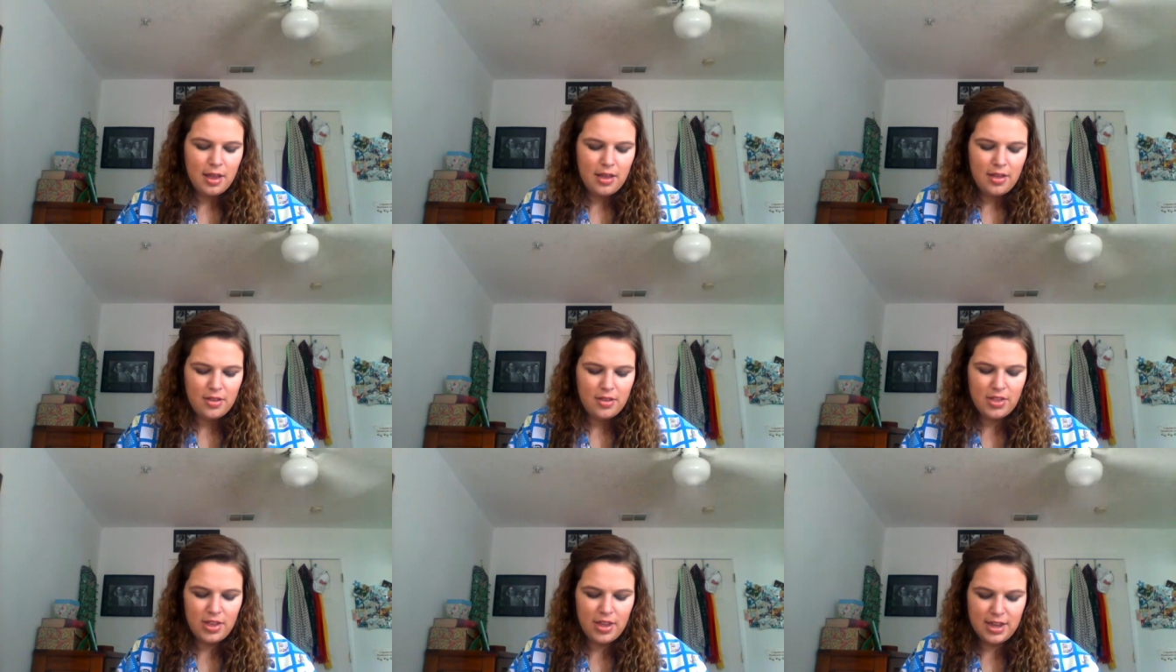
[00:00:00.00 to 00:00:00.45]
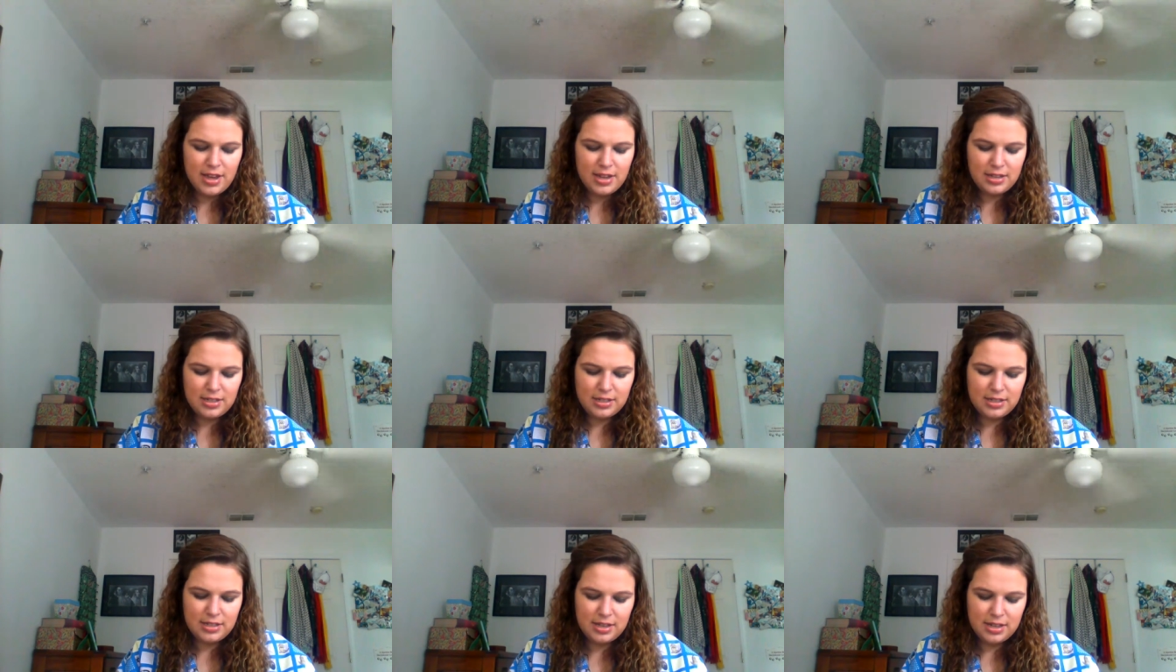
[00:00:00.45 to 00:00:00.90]
this
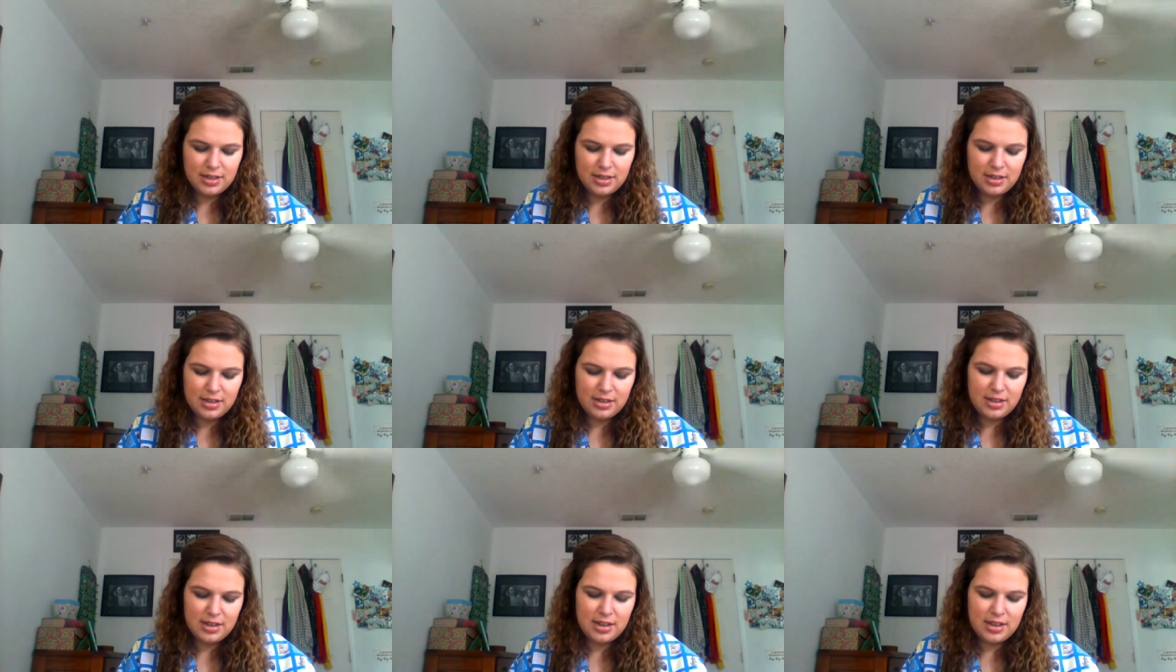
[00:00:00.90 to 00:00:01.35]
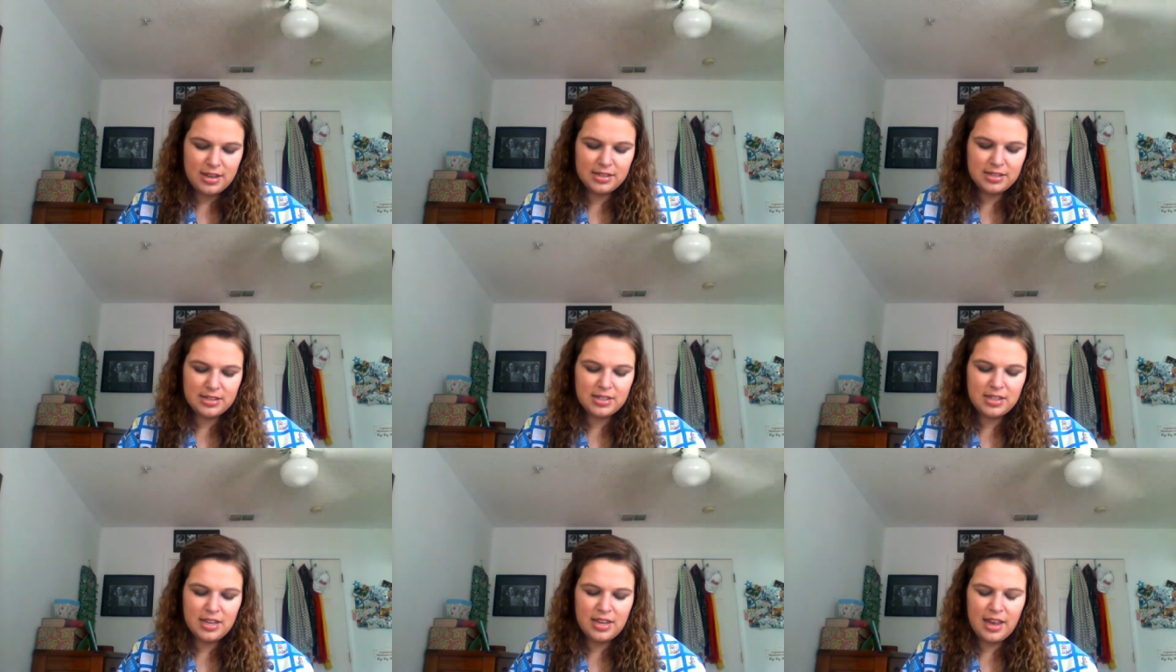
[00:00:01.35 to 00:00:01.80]
is
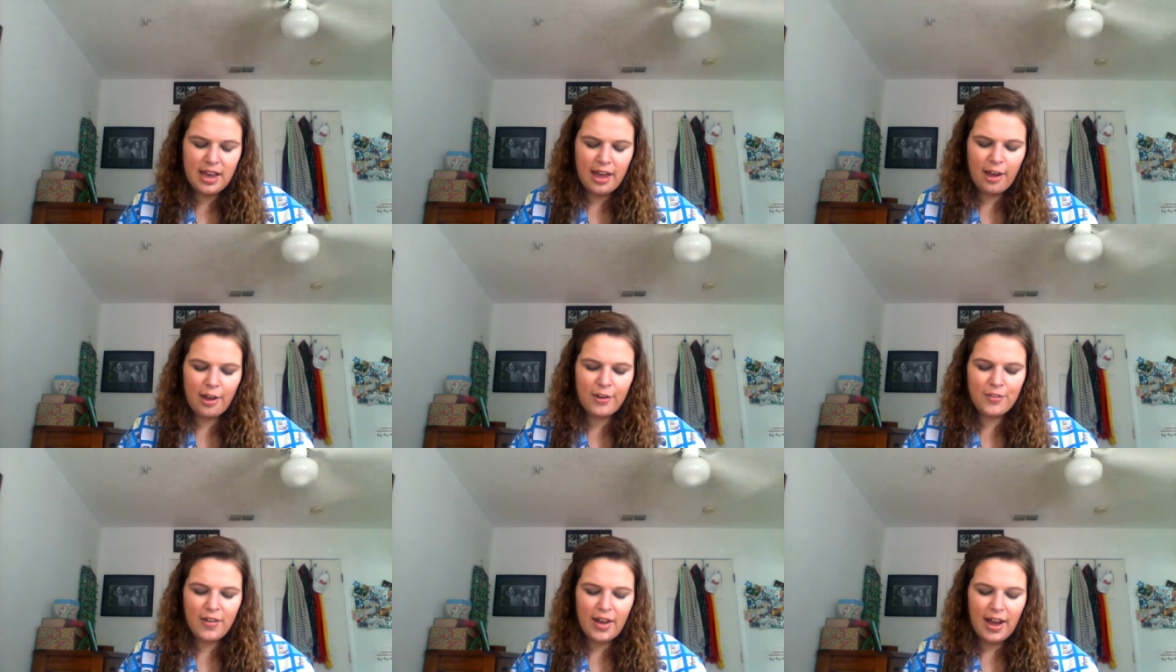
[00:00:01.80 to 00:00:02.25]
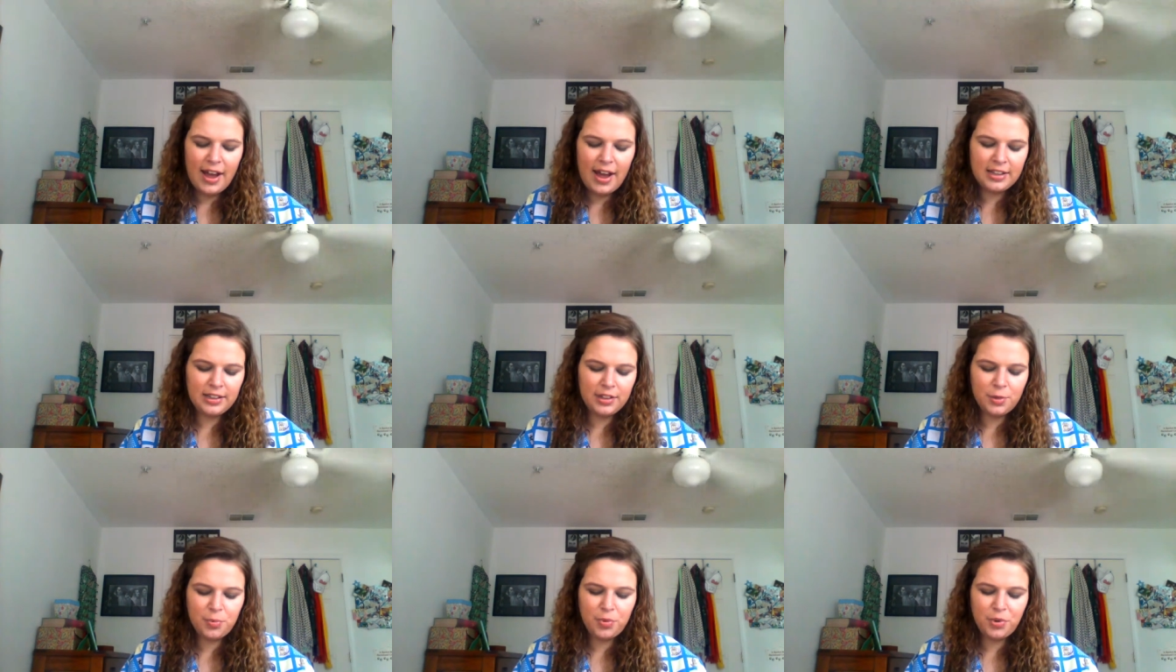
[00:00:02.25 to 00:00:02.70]
the e.l.f. Eye
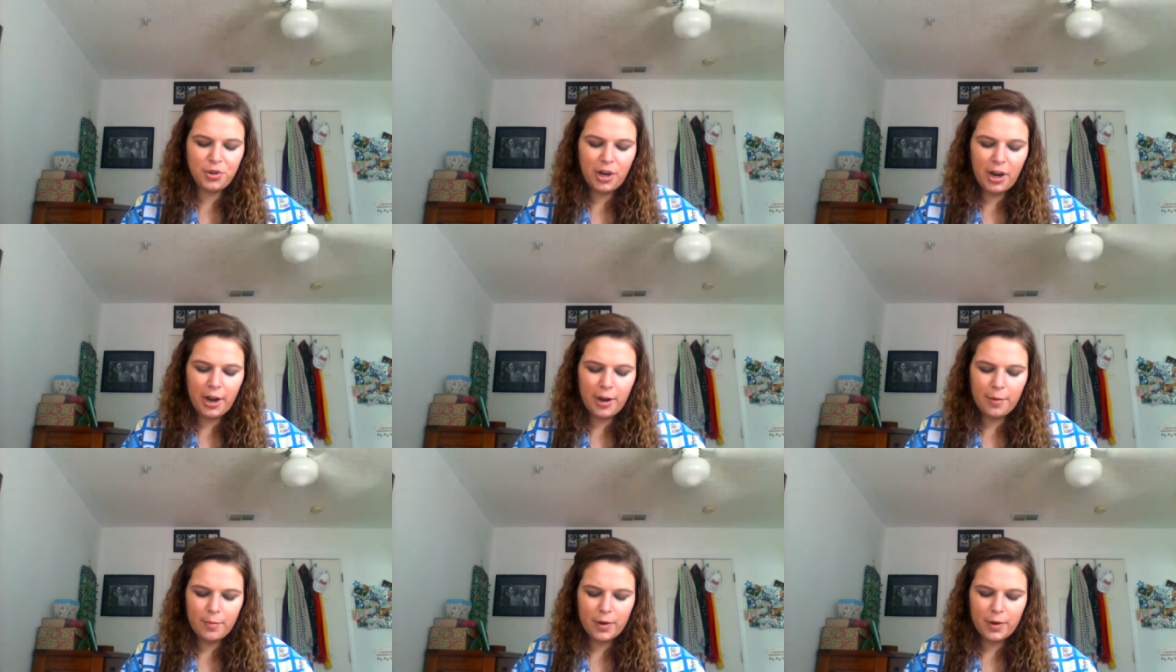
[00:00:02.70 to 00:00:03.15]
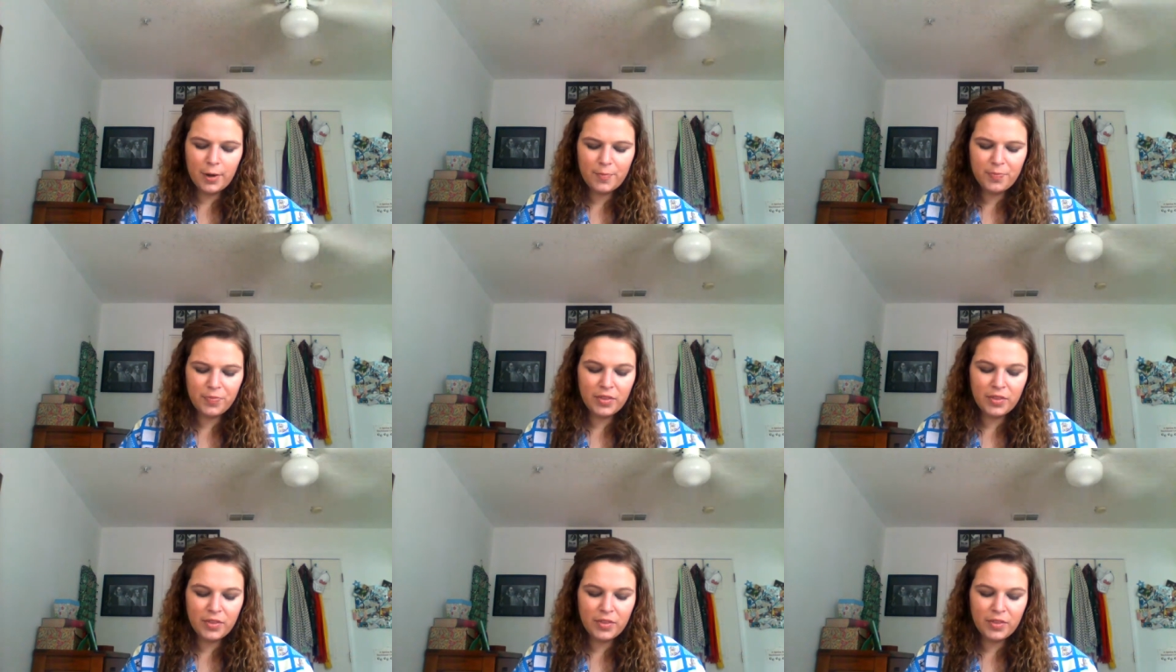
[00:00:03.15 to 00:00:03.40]
Lip Primer.